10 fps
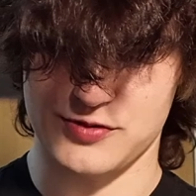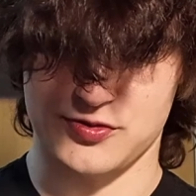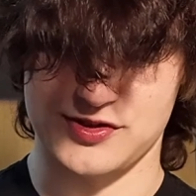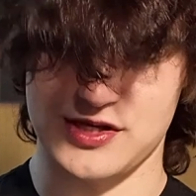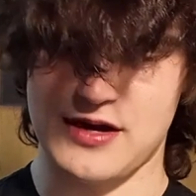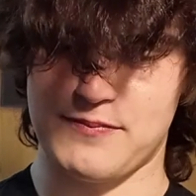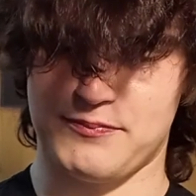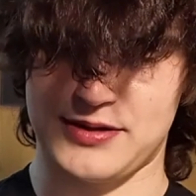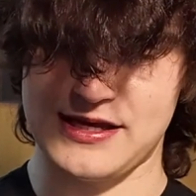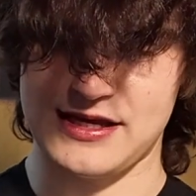which was
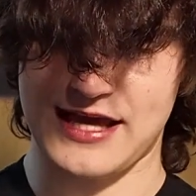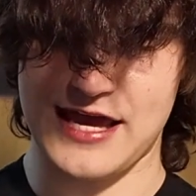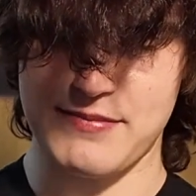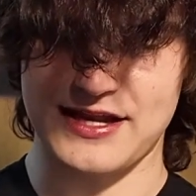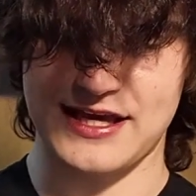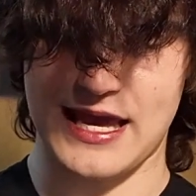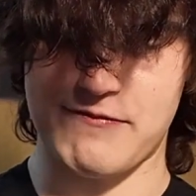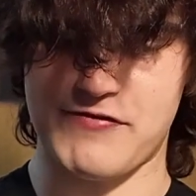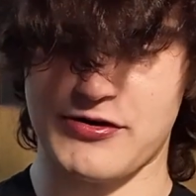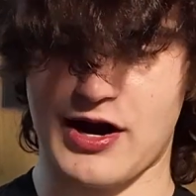play a game, any
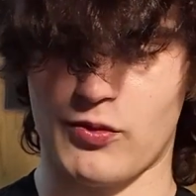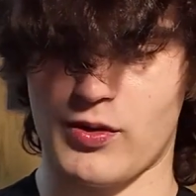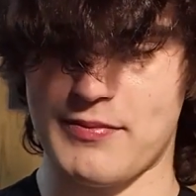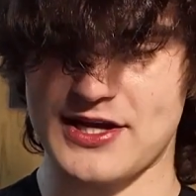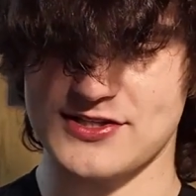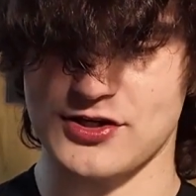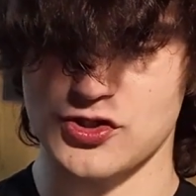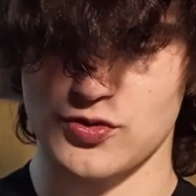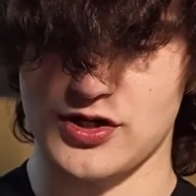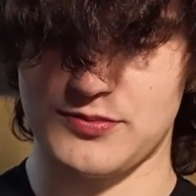game, figure out what makes it
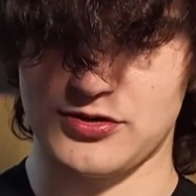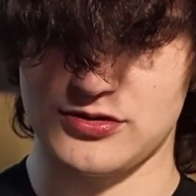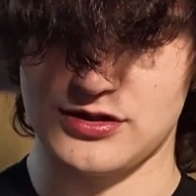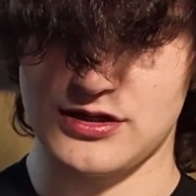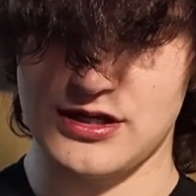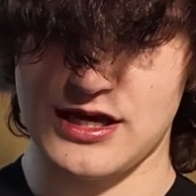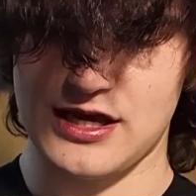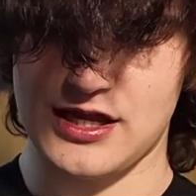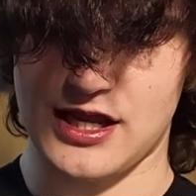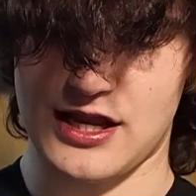enjoyable,
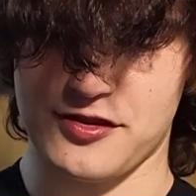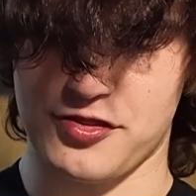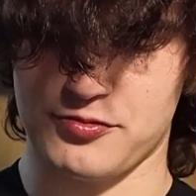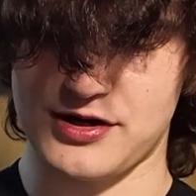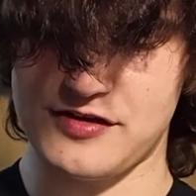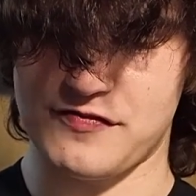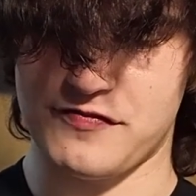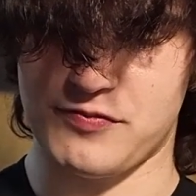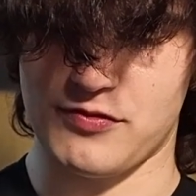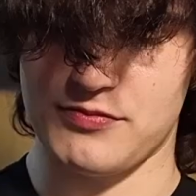and 3,
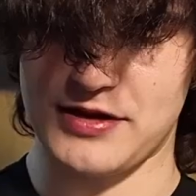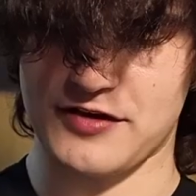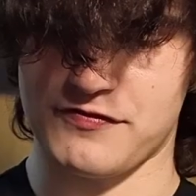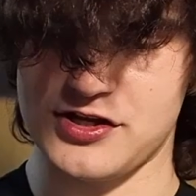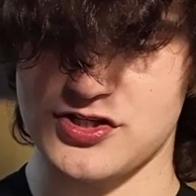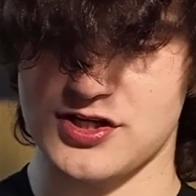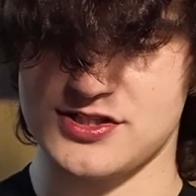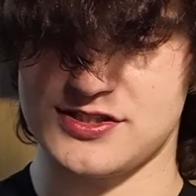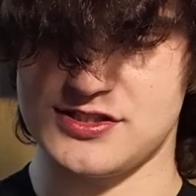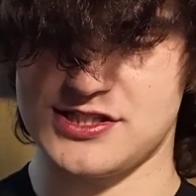pick a feature,
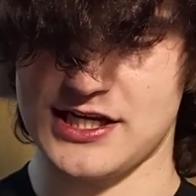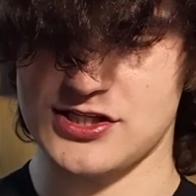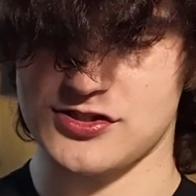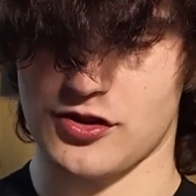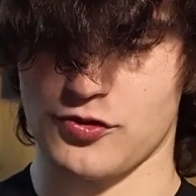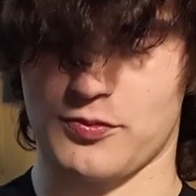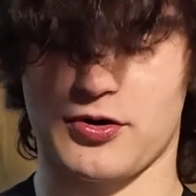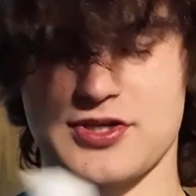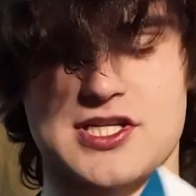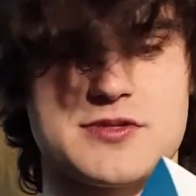dig into the thought
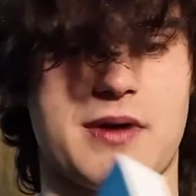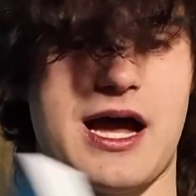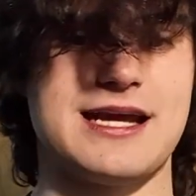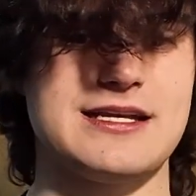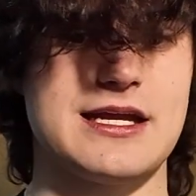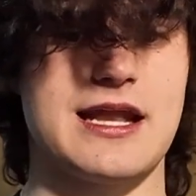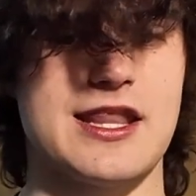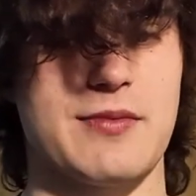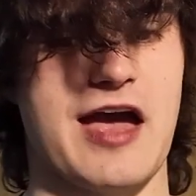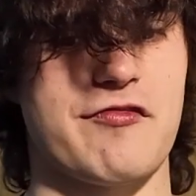process behind it, and
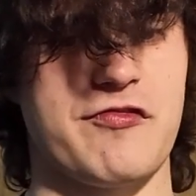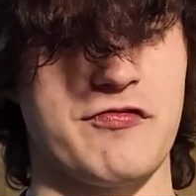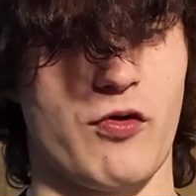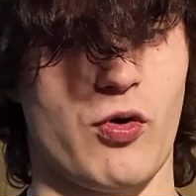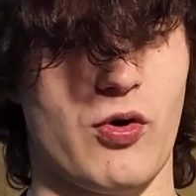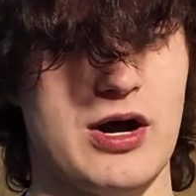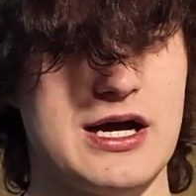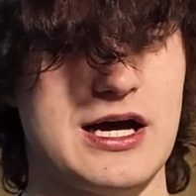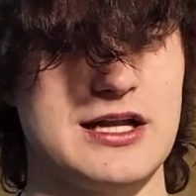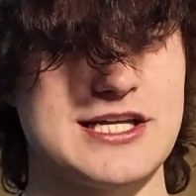then we have 4,
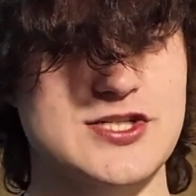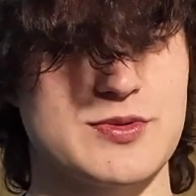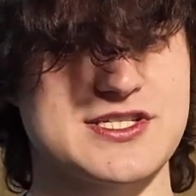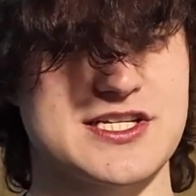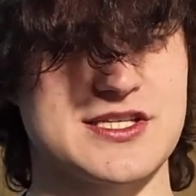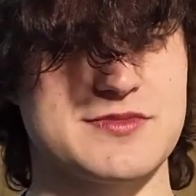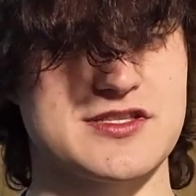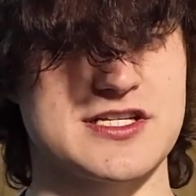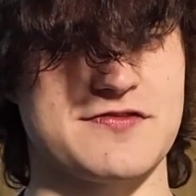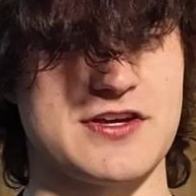list what
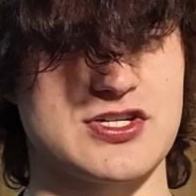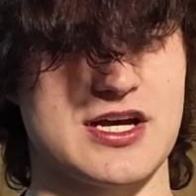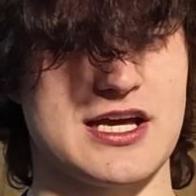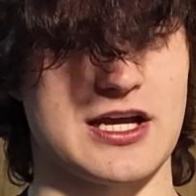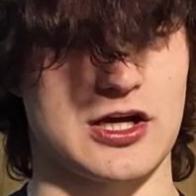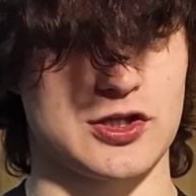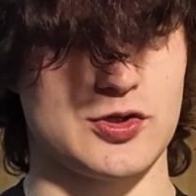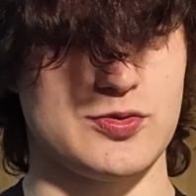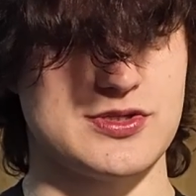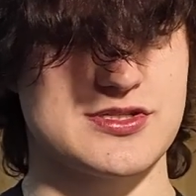systems this feature
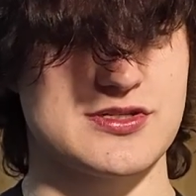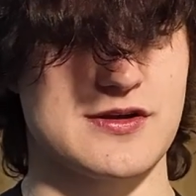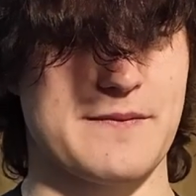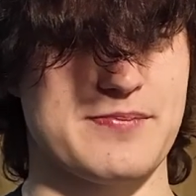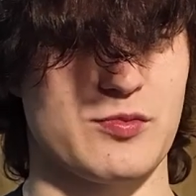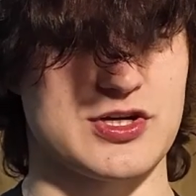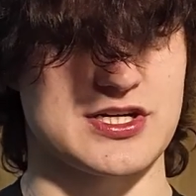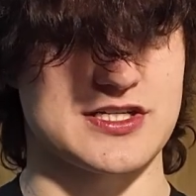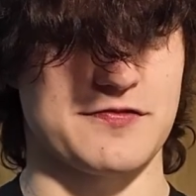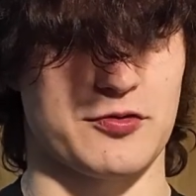includes, which
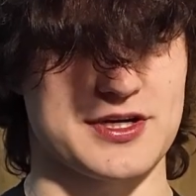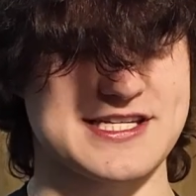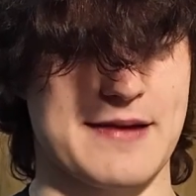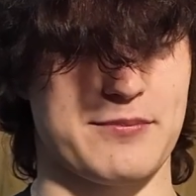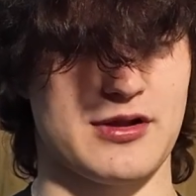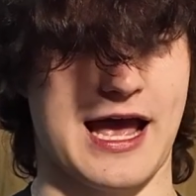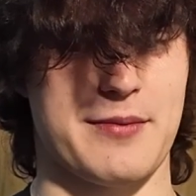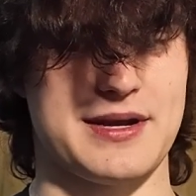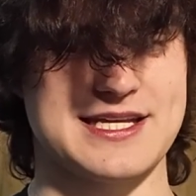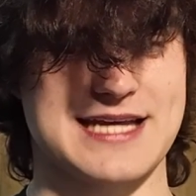is, for example,
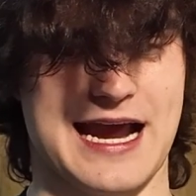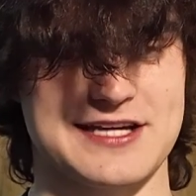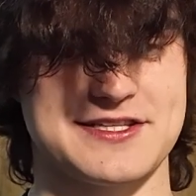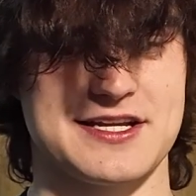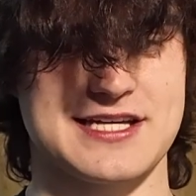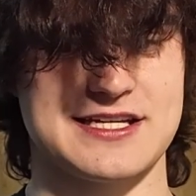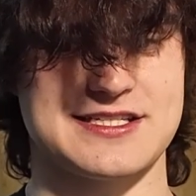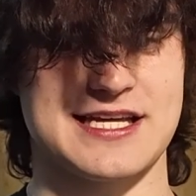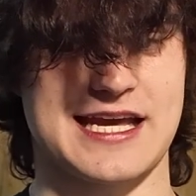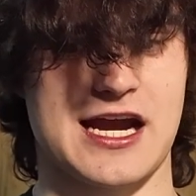how many attacks did it take
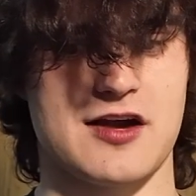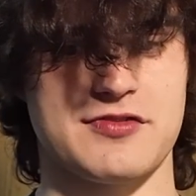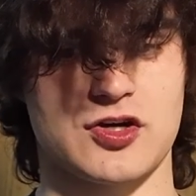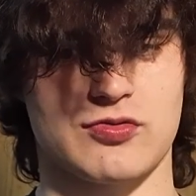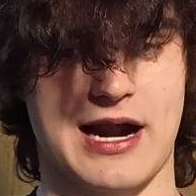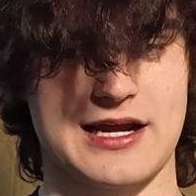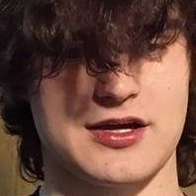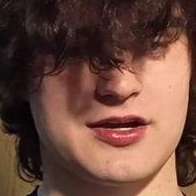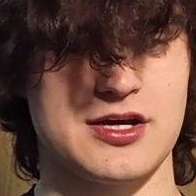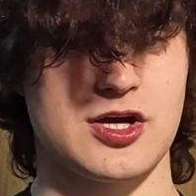to take care of the
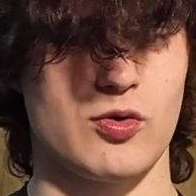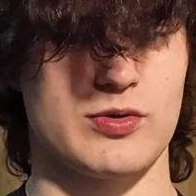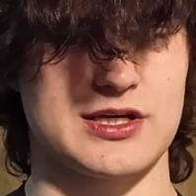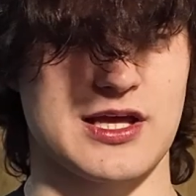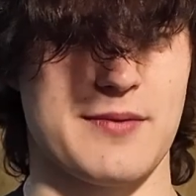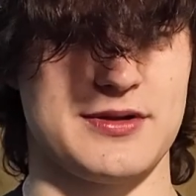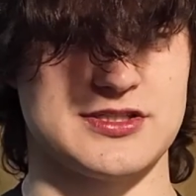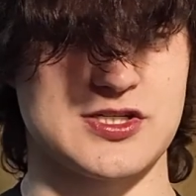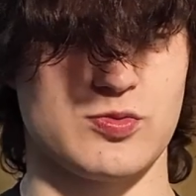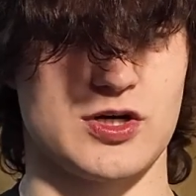Kraken, what
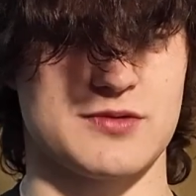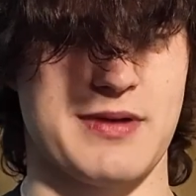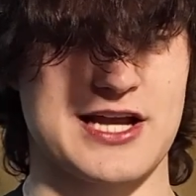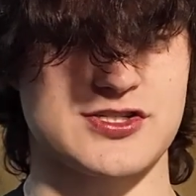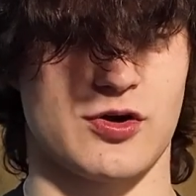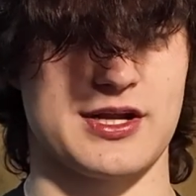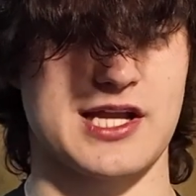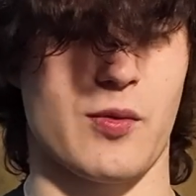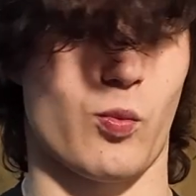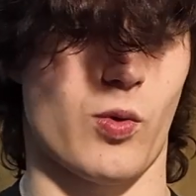abilities worked best on
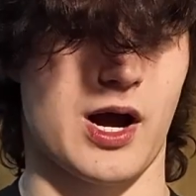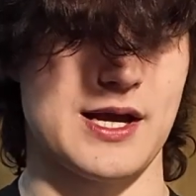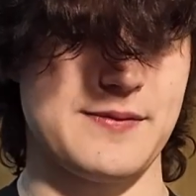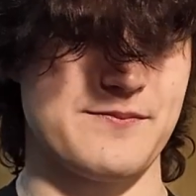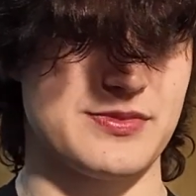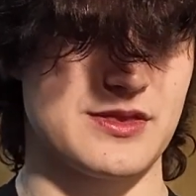it, and why.